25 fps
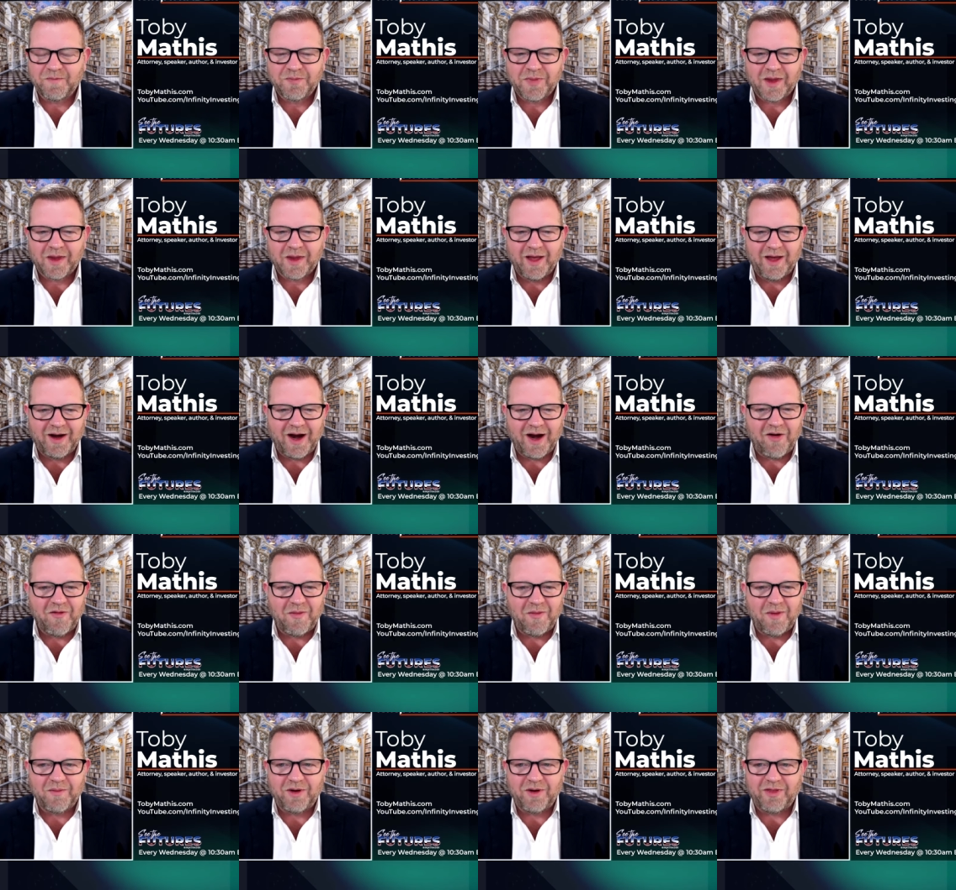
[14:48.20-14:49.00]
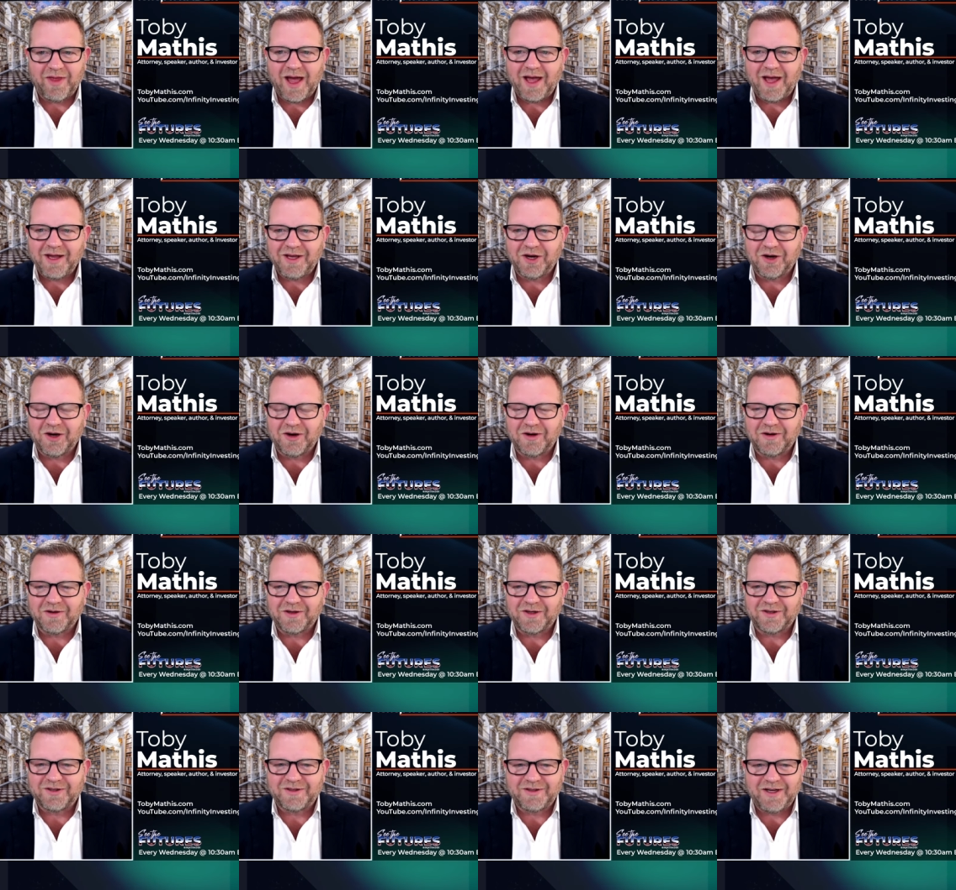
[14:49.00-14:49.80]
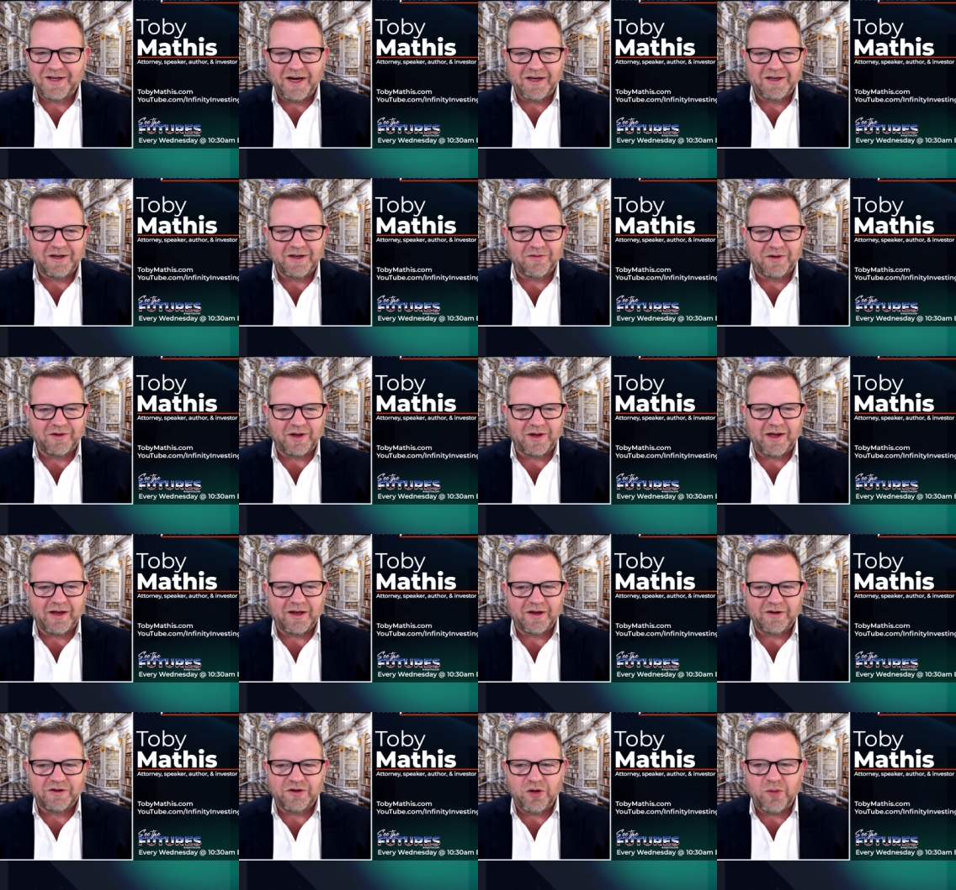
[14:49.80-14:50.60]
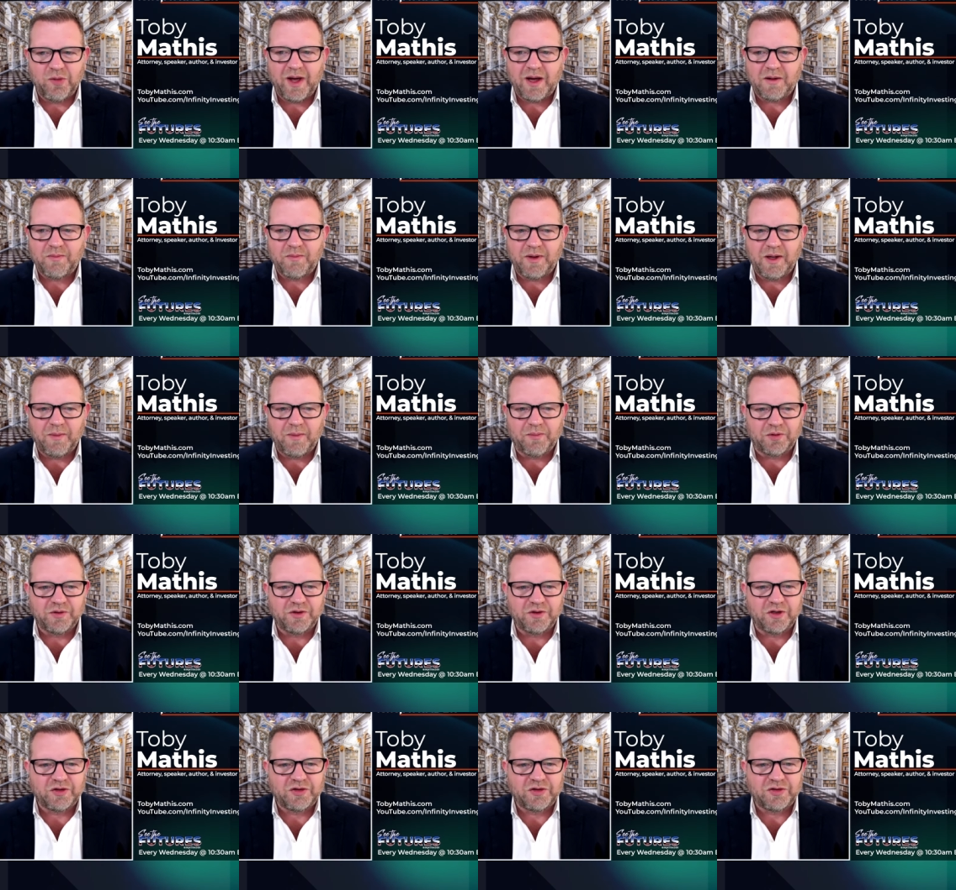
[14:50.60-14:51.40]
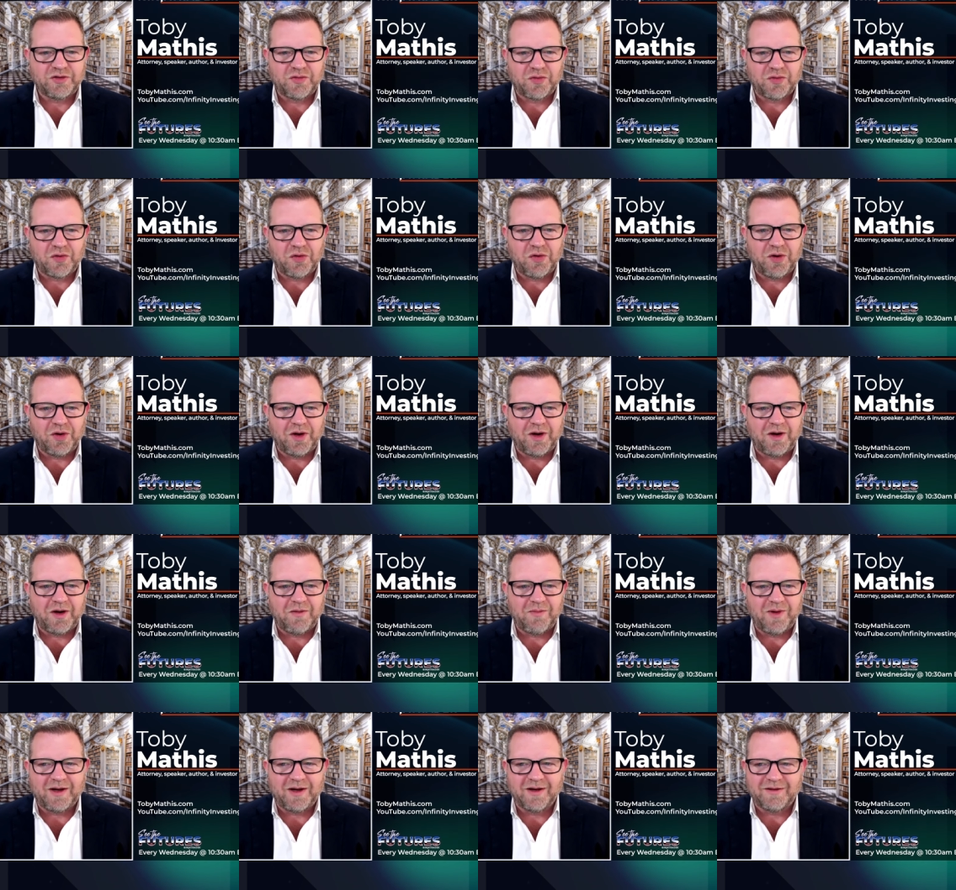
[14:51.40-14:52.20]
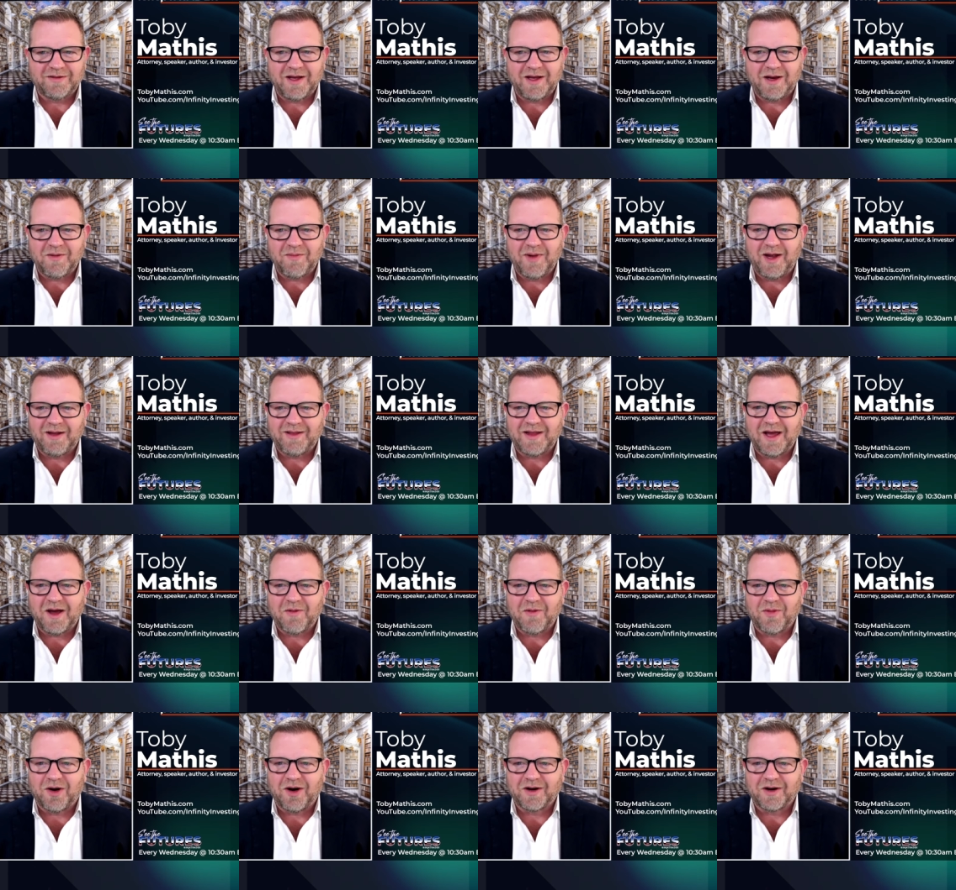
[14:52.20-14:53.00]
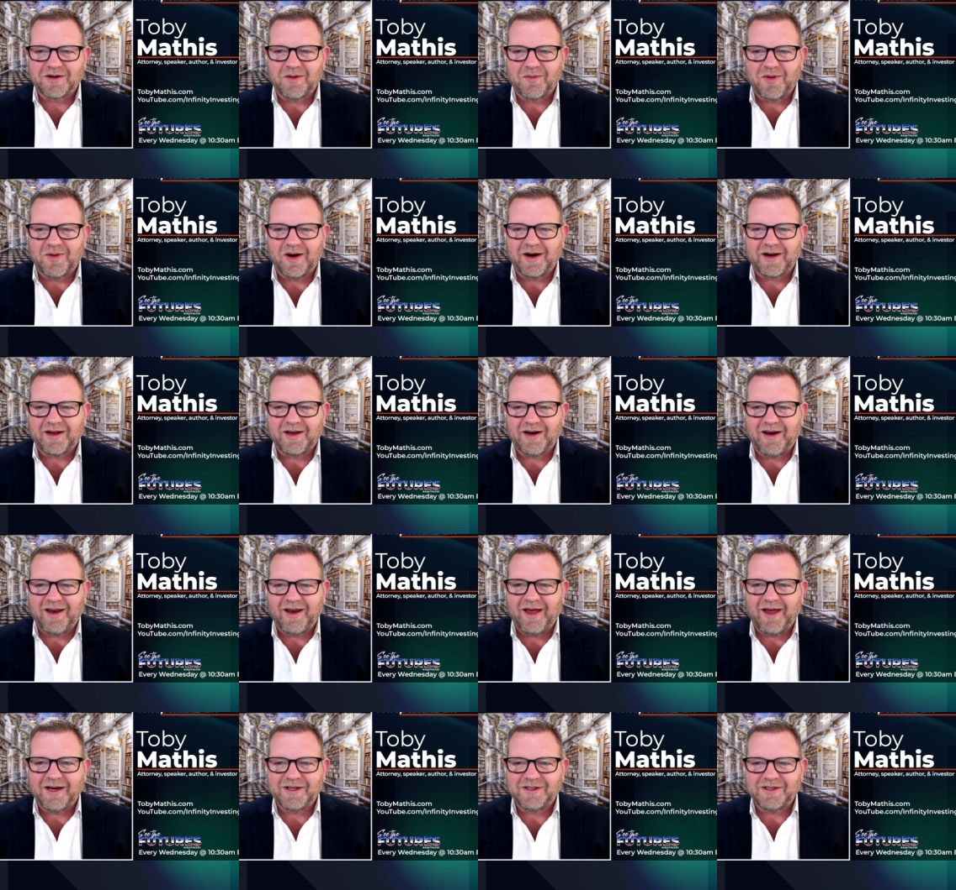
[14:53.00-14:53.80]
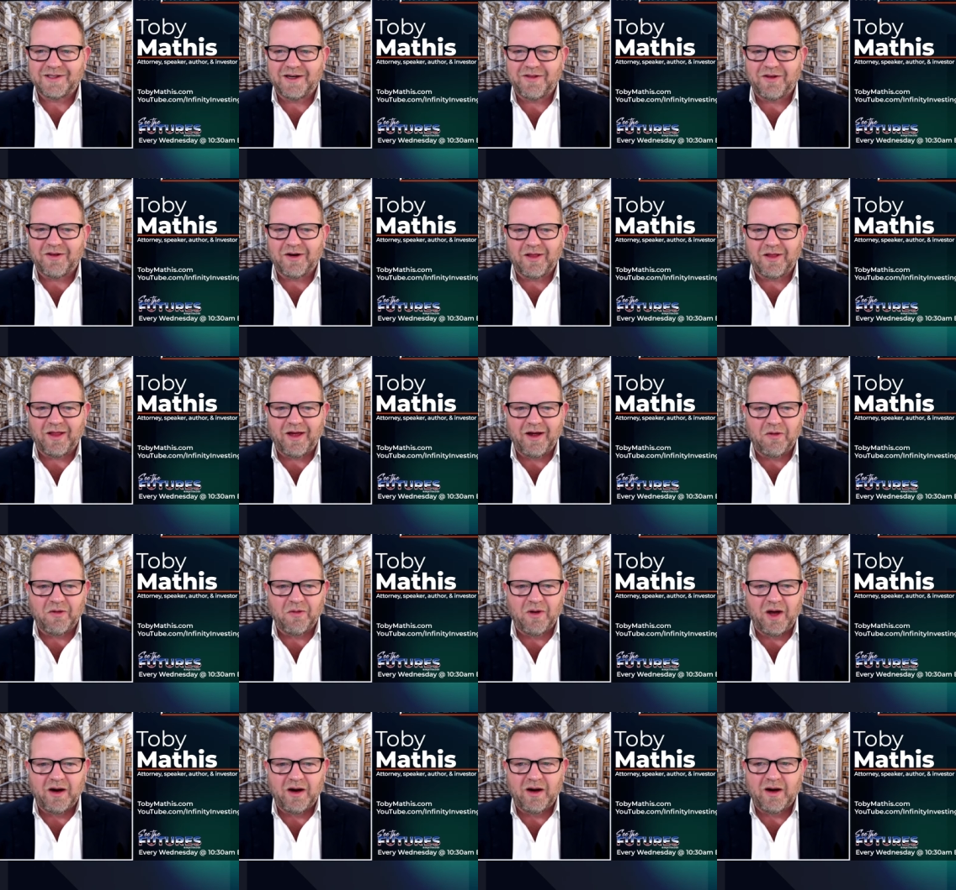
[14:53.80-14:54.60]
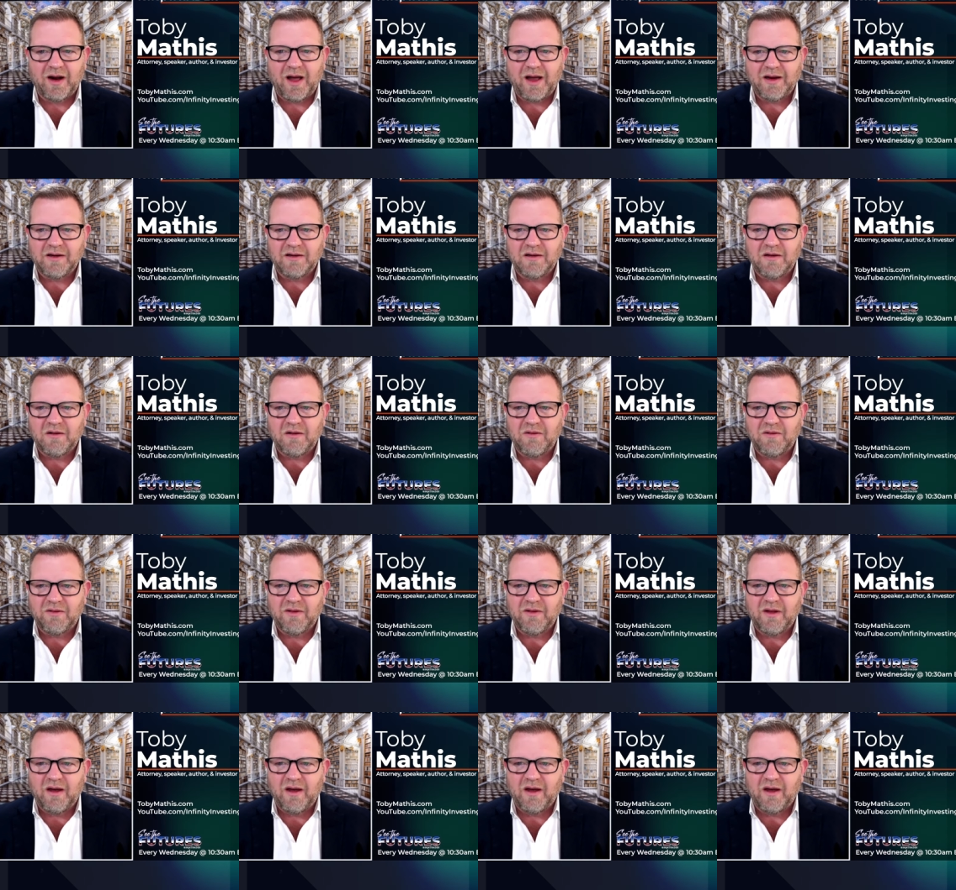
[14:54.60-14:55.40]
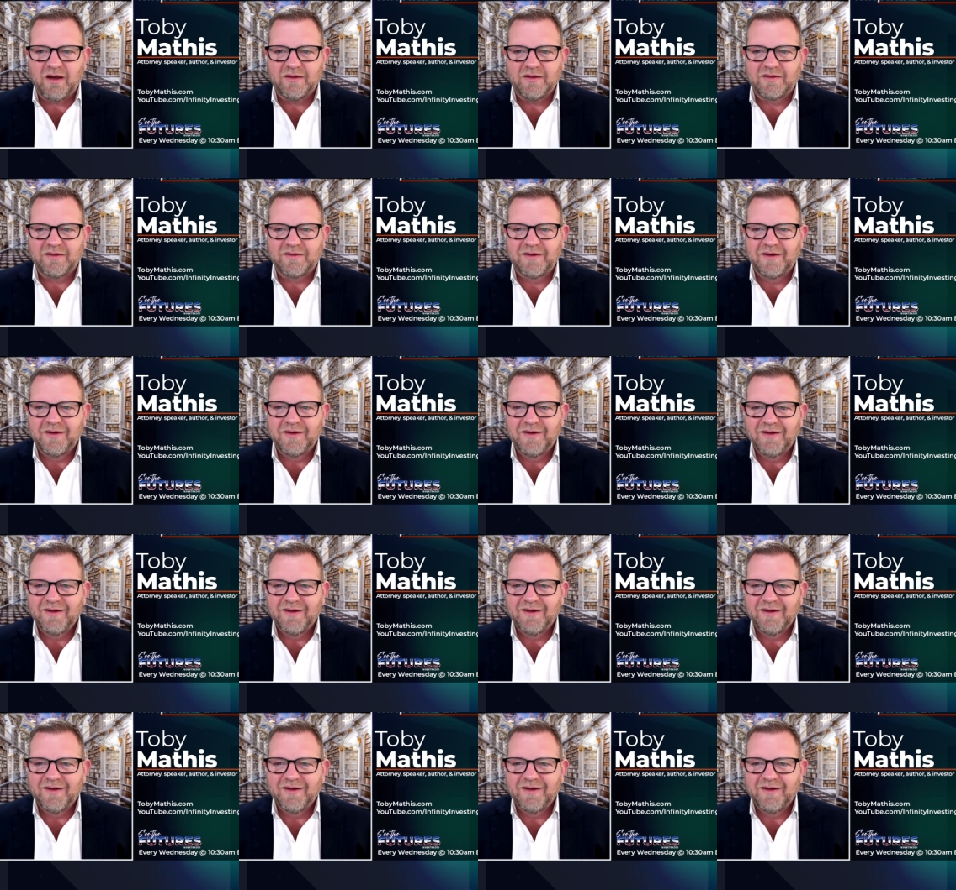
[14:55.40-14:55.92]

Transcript: And I remember that year distinctively because you had people destroyed because they would made that mark to market election. And they're like, why did I do this?